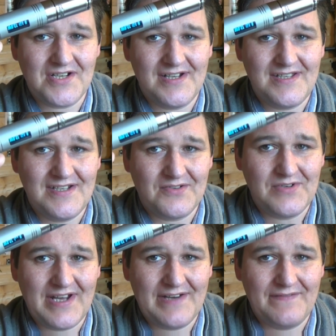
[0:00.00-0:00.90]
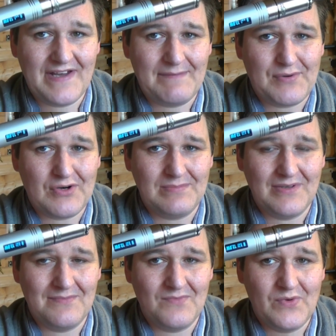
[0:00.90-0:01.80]
and you're going to have that
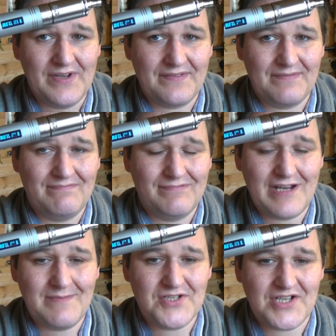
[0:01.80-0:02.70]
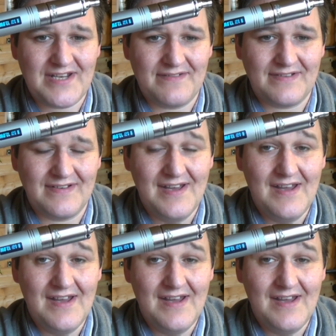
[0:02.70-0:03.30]
problem with pretty much anything